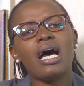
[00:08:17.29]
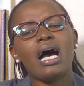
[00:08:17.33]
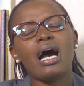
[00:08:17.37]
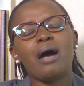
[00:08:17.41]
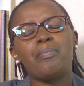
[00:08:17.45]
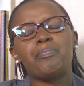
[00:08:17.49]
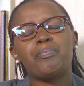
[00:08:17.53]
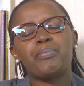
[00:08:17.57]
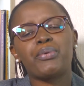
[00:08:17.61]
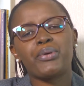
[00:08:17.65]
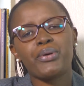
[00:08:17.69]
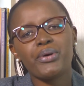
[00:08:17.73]

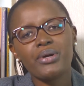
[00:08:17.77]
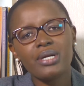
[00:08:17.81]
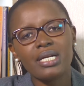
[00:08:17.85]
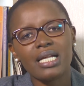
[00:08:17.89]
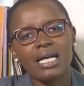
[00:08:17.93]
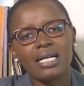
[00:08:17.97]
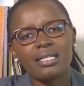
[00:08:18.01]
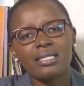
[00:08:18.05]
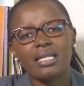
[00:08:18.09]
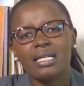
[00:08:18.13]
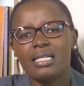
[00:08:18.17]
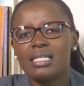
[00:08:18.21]
a
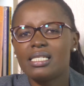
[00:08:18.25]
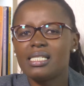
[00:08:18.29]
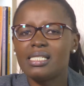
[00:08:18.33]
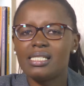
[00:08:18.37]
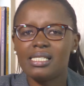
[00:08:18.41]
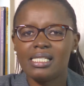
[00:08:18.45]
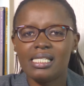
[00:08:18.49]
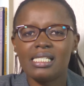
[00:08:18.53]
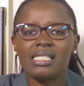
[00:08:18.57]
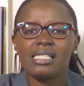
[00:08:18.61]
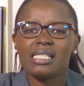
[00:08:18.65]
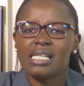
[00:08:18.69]
product that is
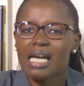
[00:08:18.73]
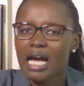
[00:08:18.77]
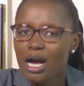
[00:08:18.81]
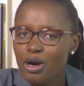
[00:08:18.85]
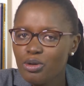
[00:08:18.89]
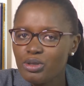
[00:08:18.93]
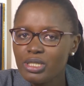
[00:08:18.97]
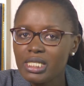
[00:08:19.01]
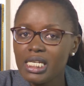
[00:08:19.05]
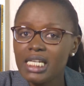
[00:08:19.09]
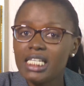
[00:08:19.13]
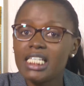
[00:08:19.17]

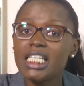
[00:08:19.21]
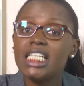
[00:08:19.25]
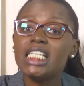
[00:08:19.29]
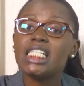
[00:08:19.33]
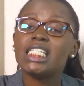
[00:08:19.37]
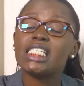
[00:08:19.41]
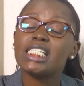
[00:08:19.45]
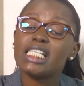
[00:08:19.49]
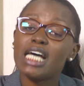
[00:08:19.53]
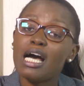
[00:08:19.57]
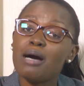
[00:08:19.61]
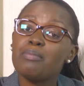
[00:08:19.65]
discounted
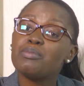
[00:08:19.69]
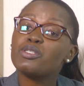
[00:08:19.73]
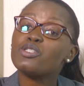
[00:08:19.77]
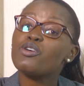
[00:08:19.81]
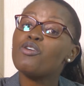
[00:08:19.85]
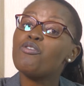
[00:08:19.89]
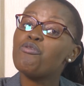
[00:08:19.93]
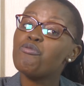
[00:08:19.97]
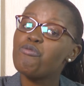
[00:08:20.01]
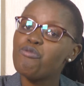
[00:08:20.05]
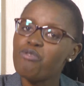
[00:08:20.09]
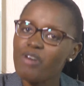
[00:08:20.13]
in terms
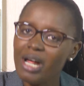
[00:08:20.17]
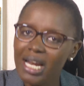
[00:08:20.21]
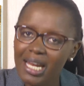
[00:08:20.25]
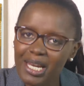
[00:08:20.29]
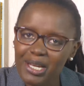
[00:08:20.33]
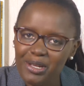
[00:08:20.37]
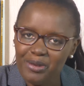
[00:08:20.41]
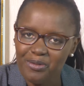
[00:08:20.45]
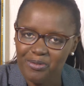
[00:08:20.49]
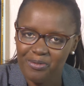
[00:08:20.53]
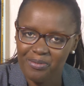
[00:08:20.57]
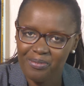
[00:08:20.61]
of
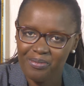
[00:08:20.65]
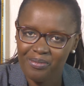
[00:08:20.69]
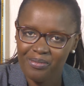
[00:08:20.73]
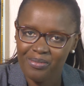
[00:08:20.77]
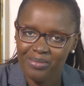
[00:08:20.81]
value.